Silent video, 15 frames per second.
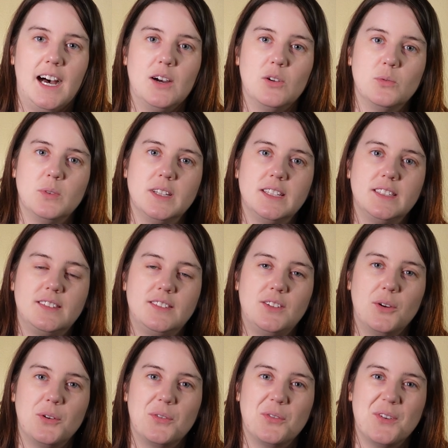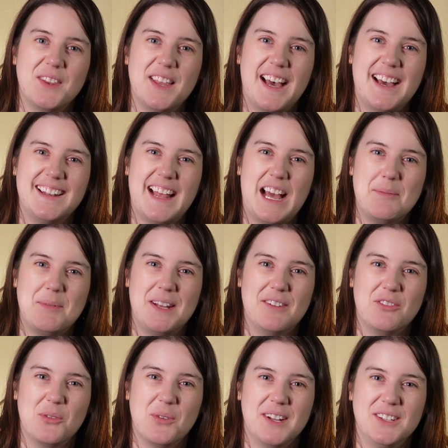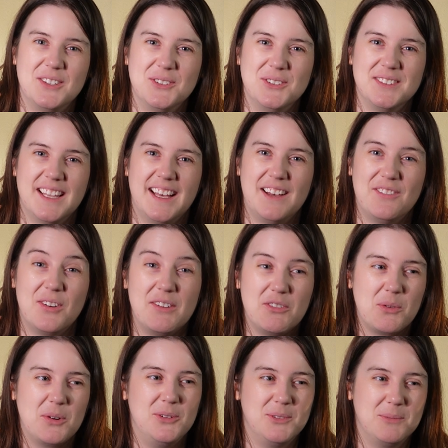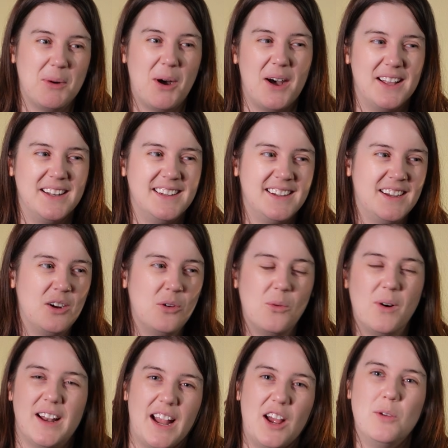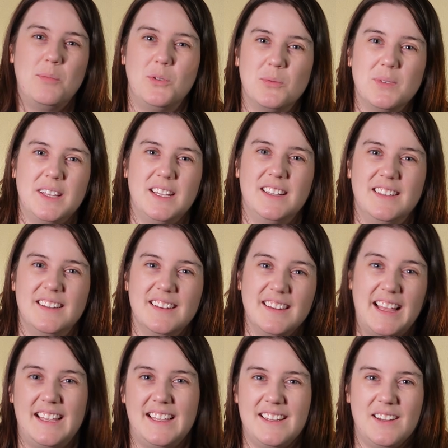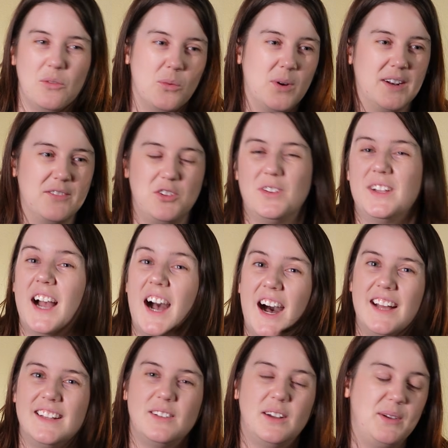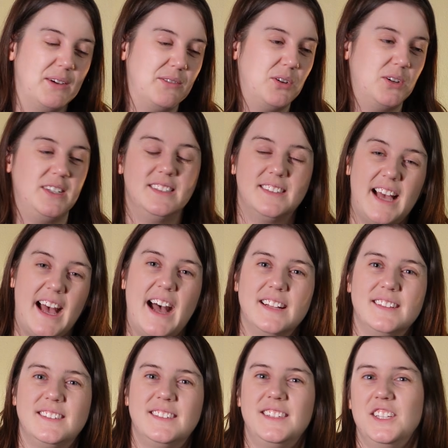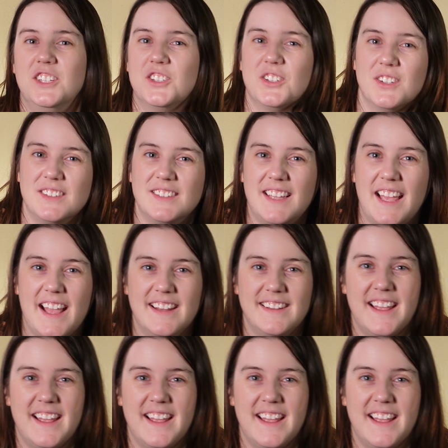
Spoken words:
Really stoked for that, and happy to everyone who's for everyone who's bought one. I hope you really like whatever you got. We have hoodies, hats, t-shirts, and